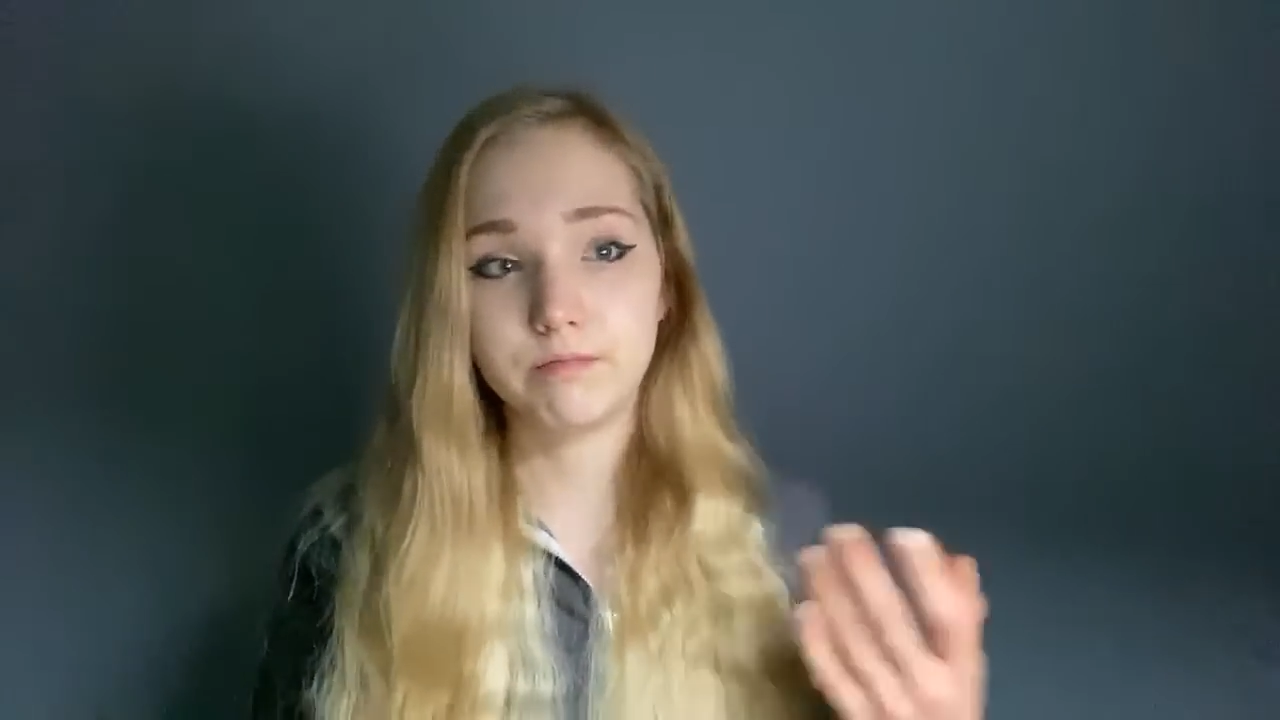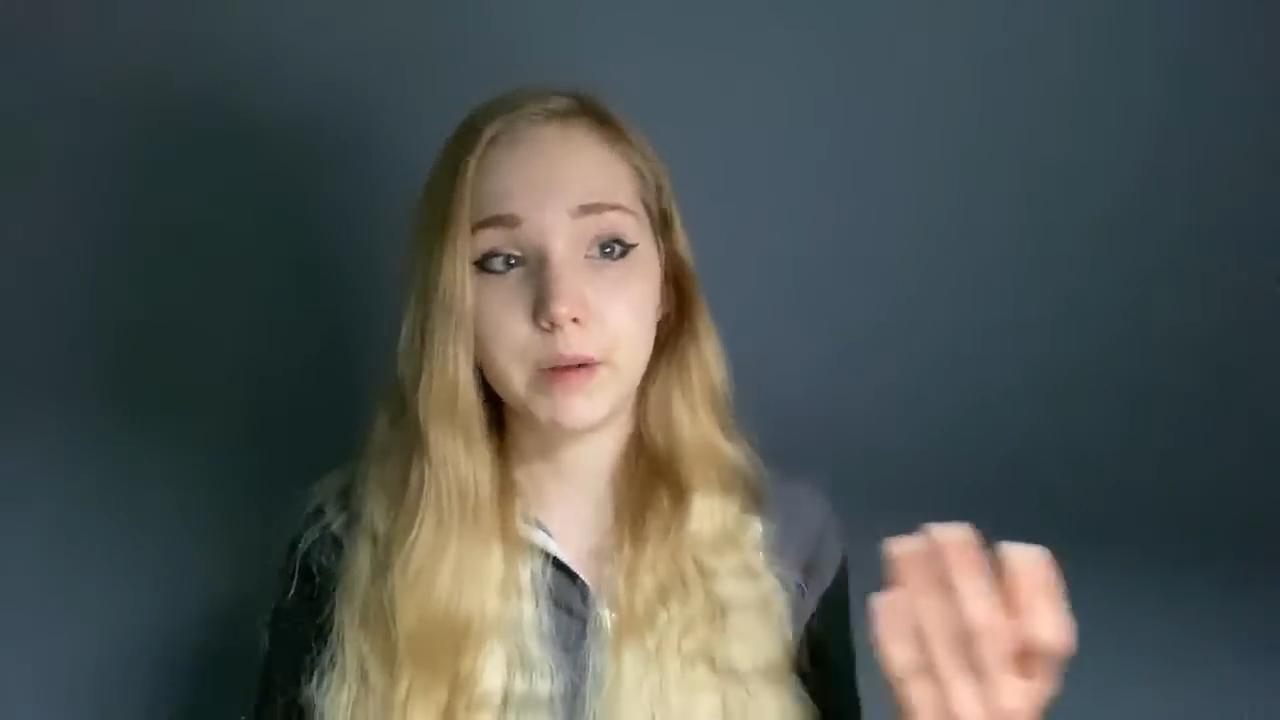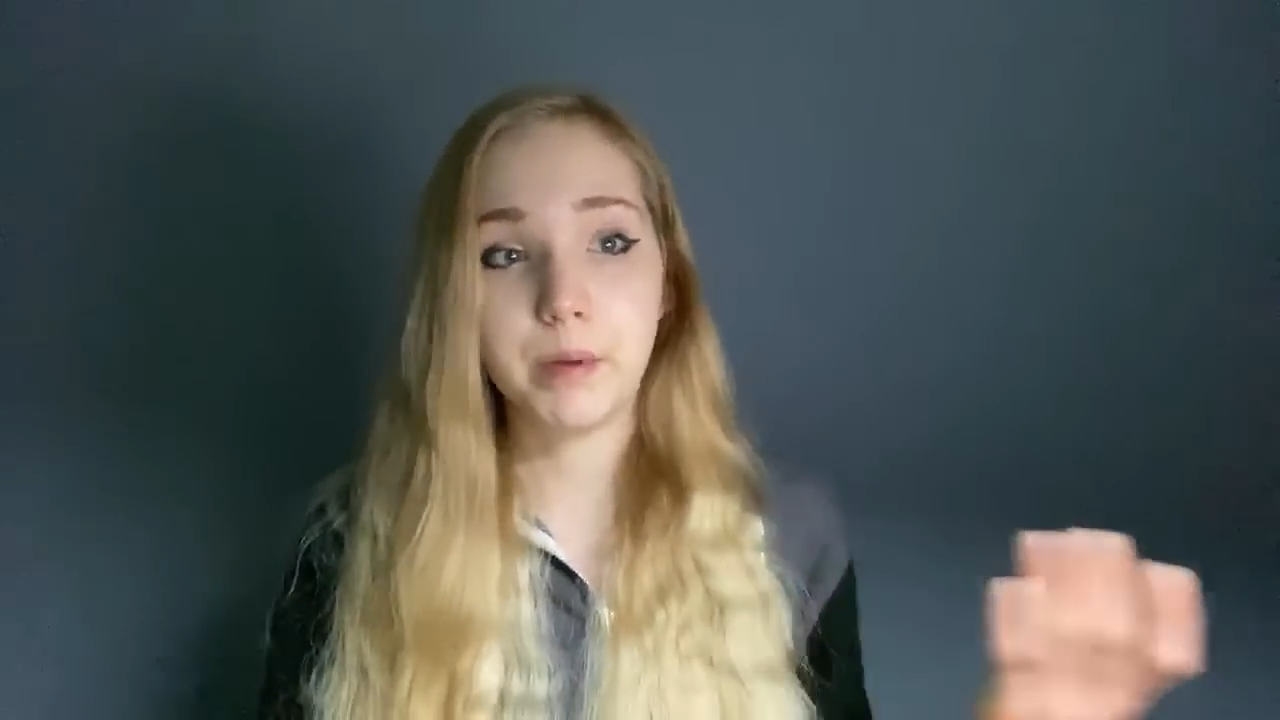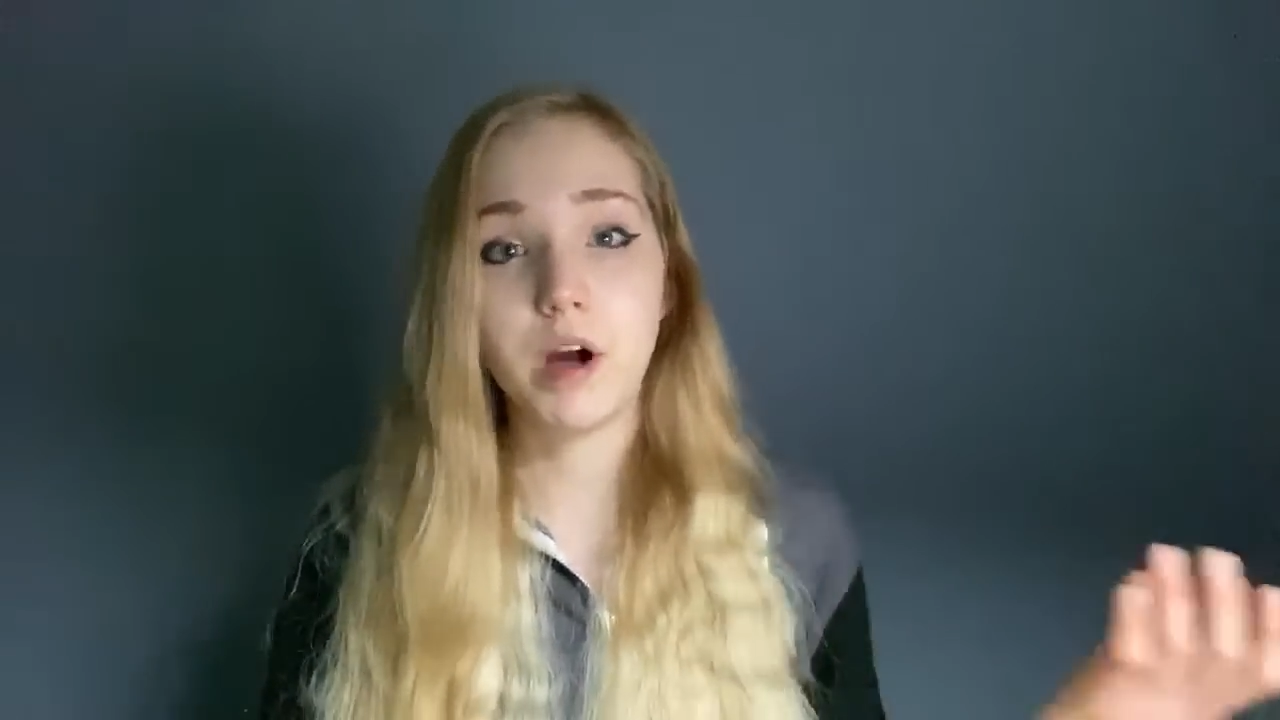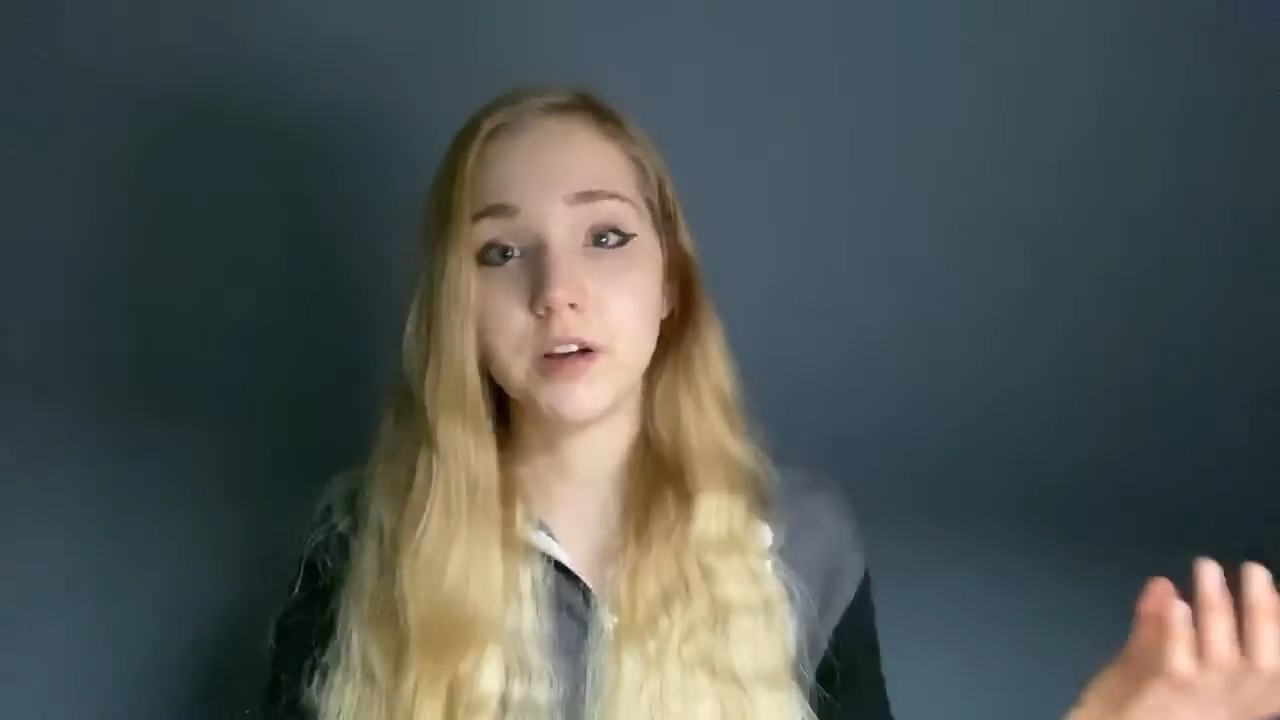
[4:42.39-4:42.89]

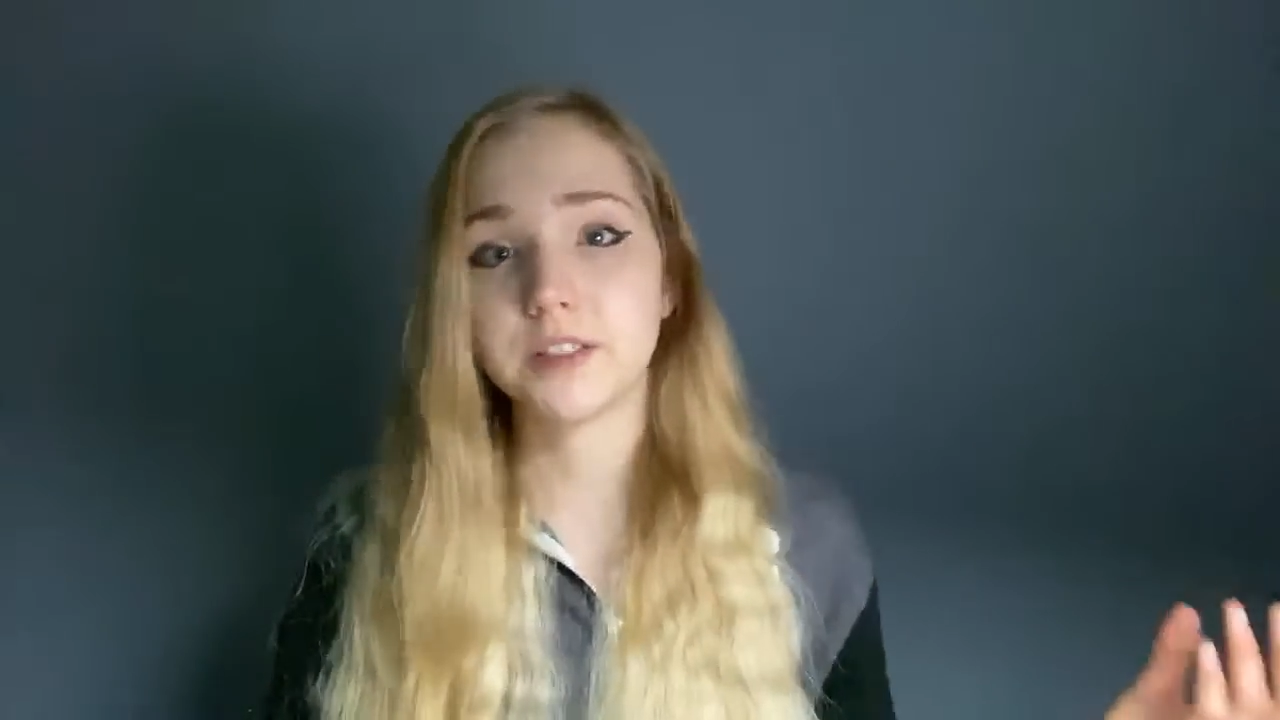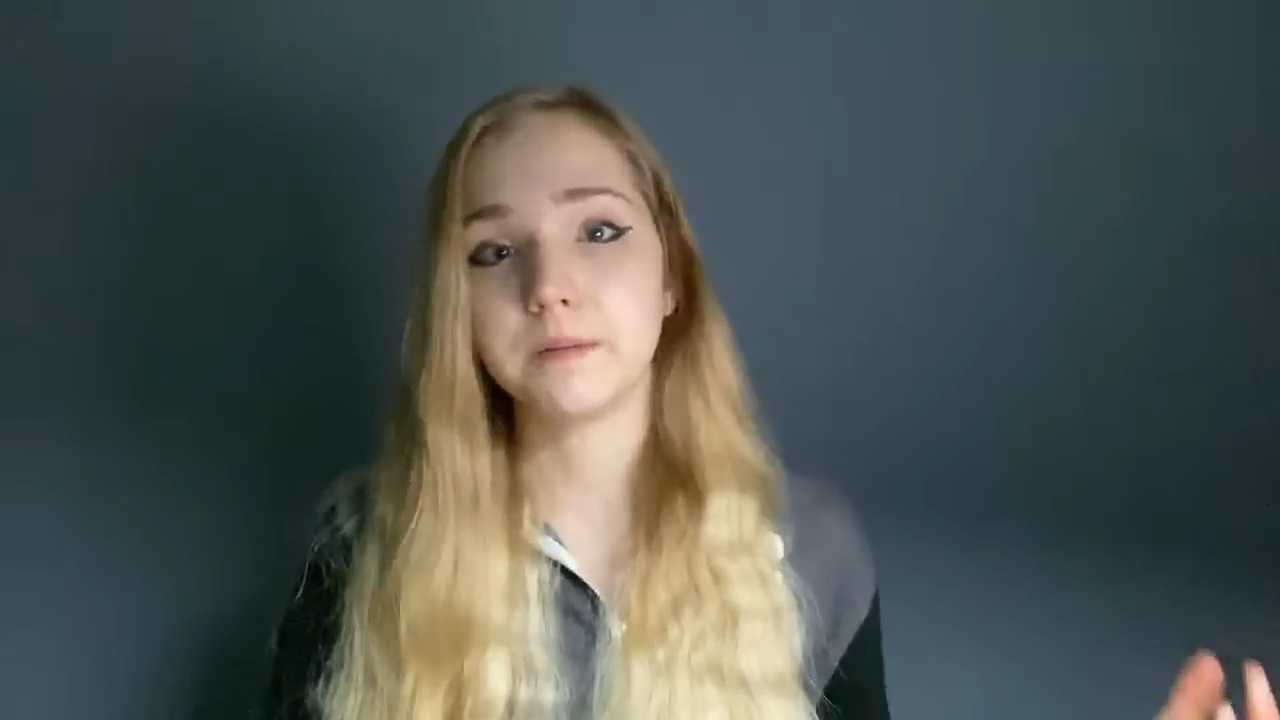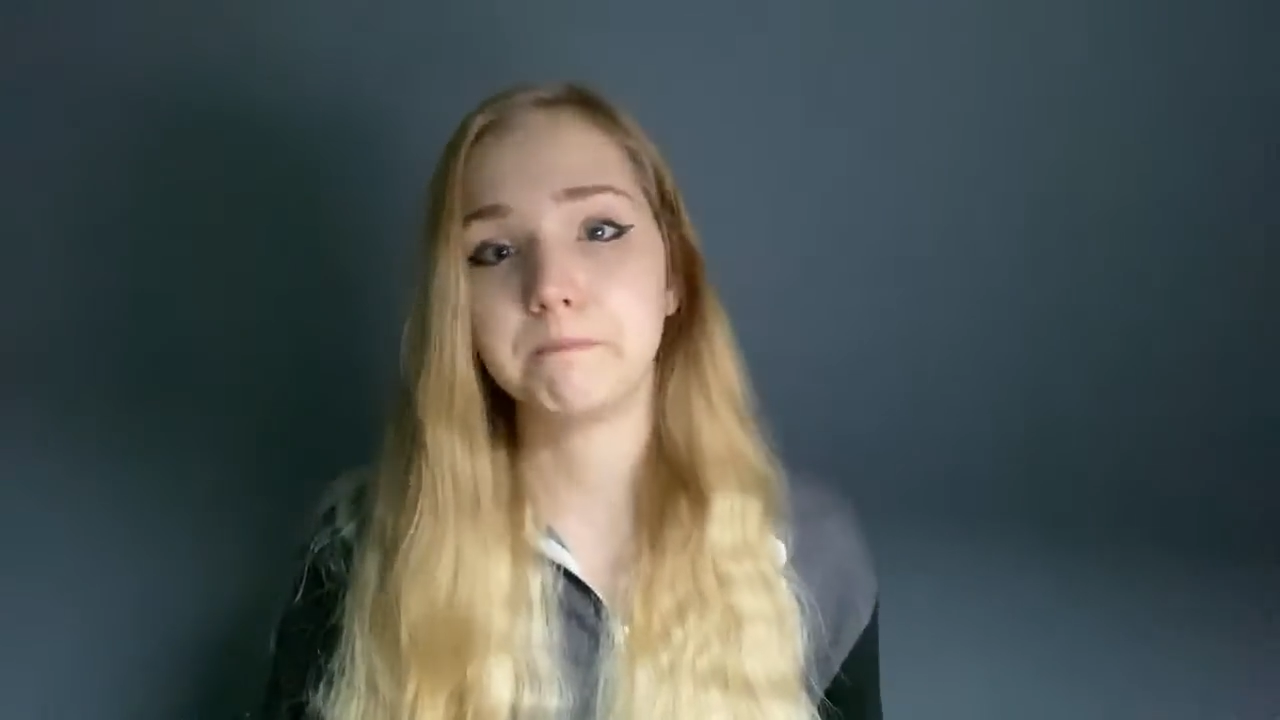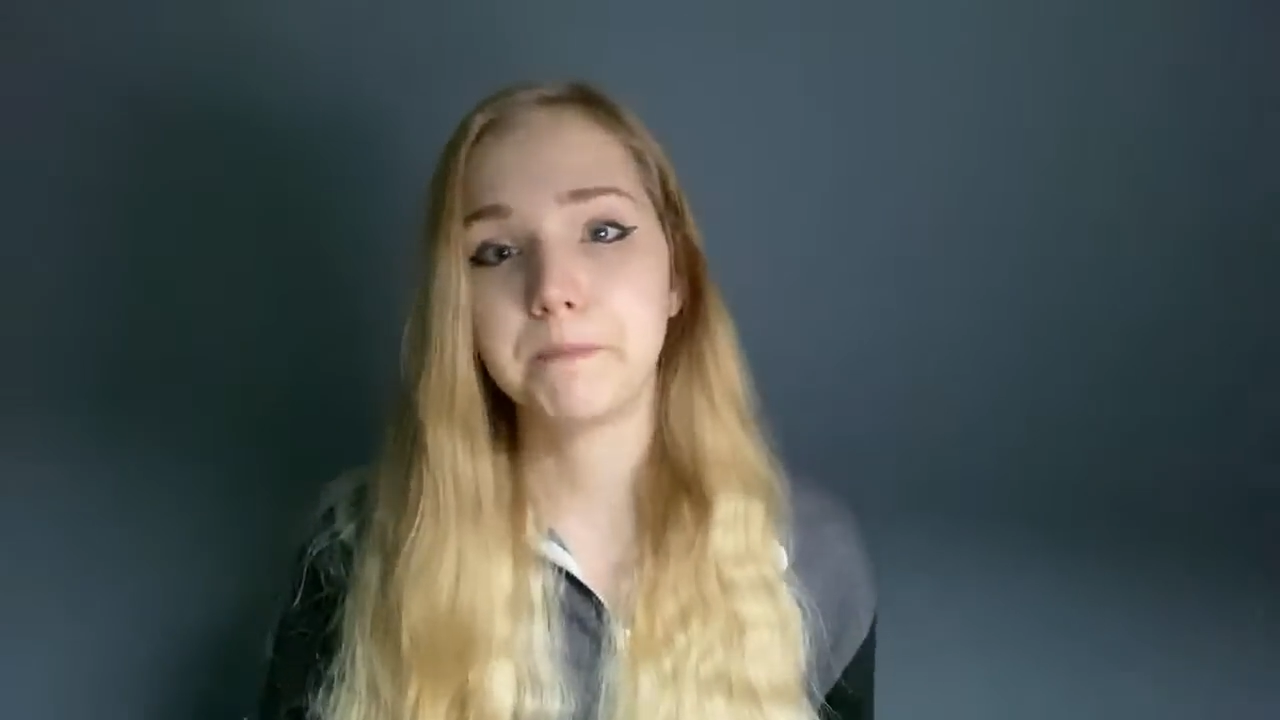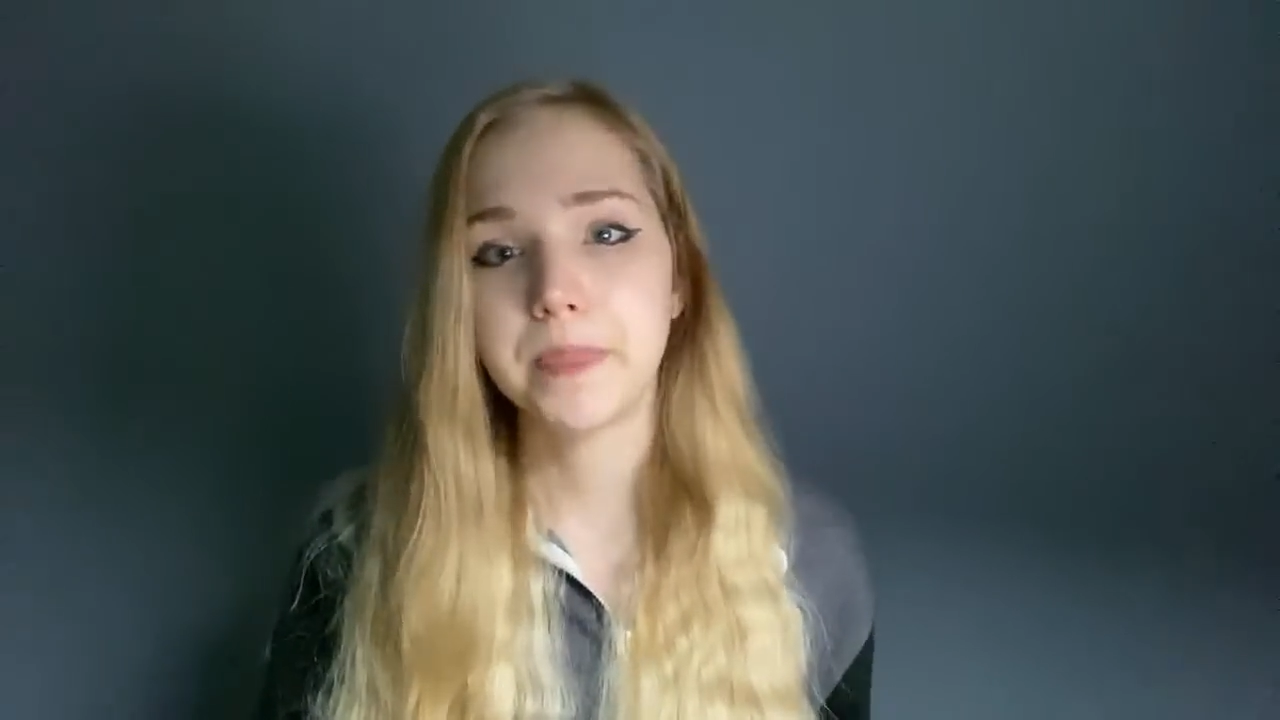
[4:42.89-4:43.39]
a person.